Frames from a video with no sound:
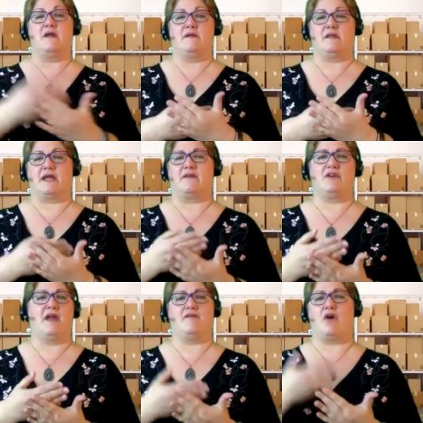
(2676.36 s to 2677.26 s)
like,
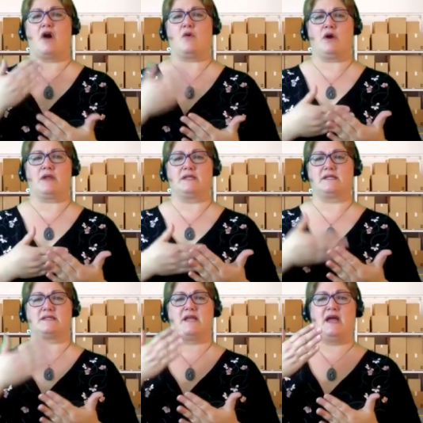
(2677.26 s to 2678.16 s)
if you have artwork that
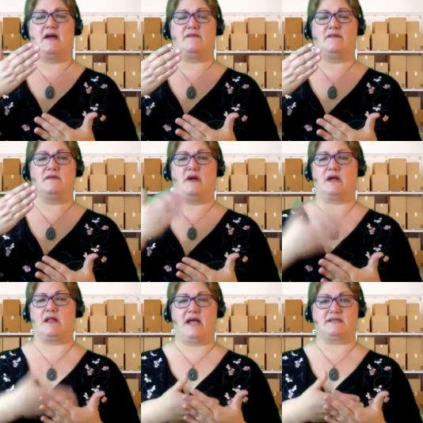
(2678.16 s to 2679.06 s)
doesn't have a
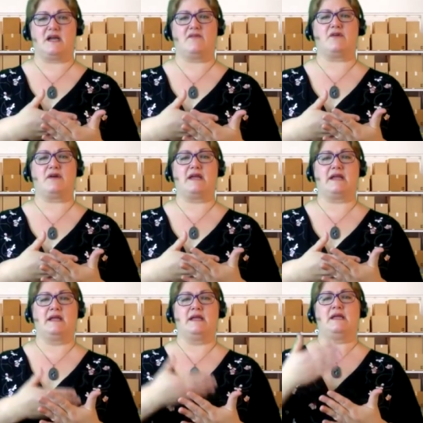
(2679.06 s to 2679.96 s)
glass
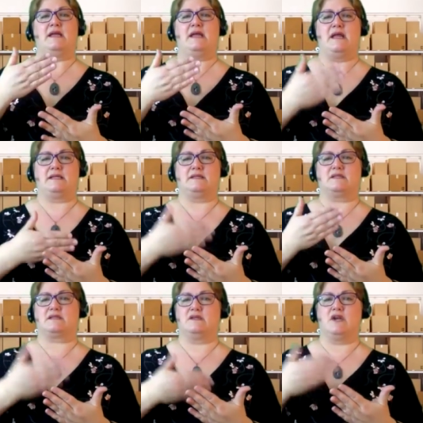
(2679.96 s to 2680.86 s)
covering,
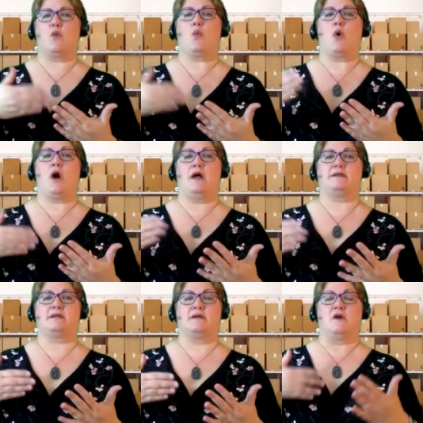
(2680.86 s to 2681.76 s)
it's, you don't
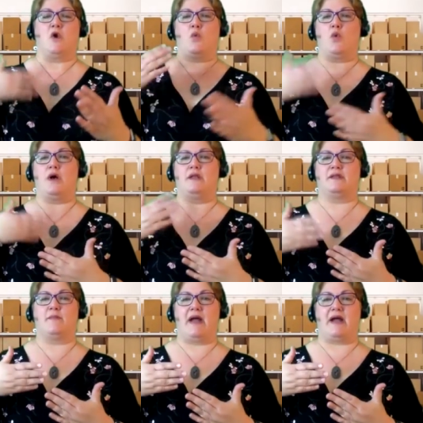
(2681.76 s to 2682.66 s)
want one,
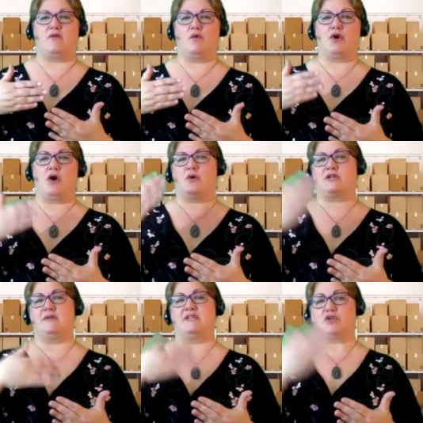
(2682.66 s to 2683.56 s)
the back of one artwork
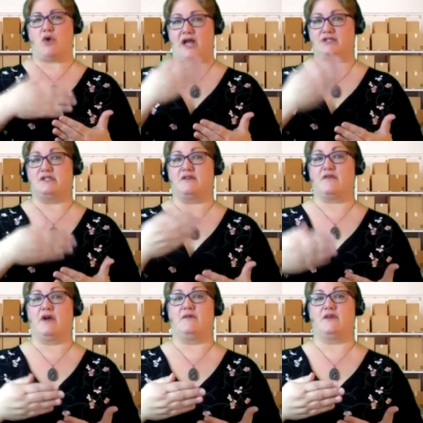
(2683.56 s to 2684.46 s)
to be scratching the
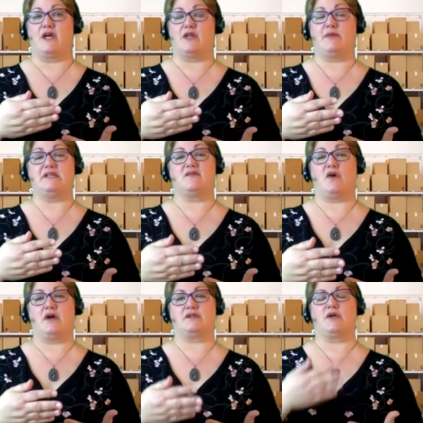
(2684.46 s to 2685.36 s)
front of another piece of
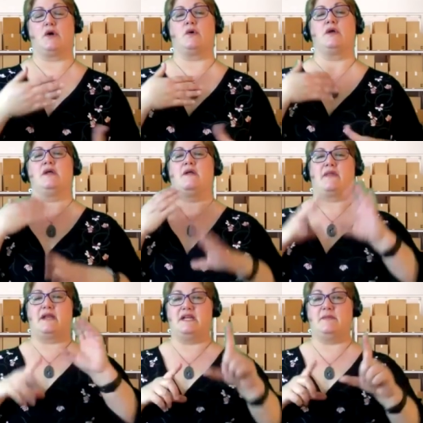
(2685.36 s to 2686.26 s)
art. So
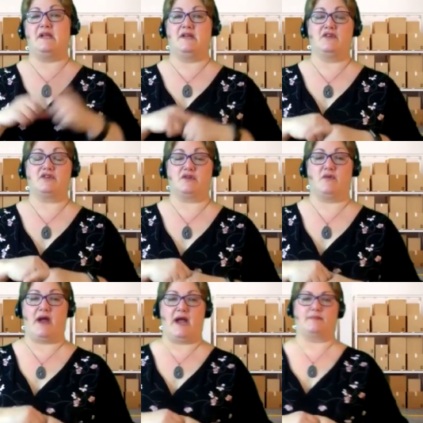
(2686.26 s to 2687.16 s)
they need to be individually
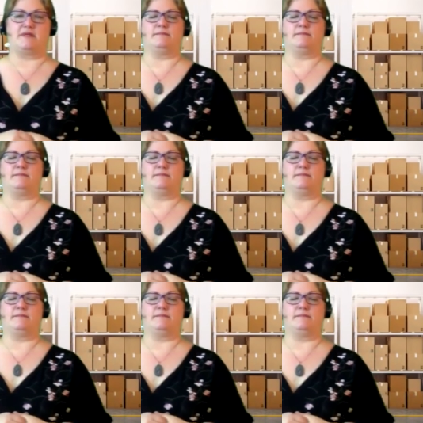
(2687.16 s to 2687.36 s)
wrapped.